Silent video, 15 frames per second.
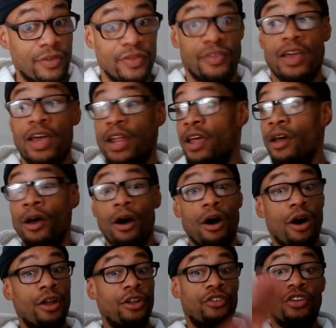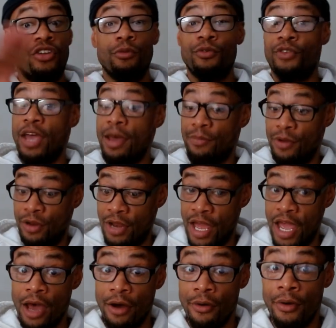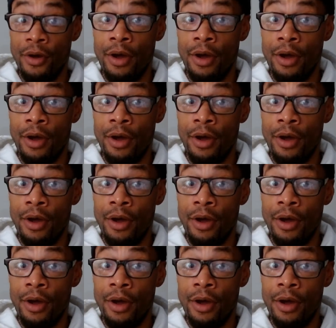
is that all this shit was happening now.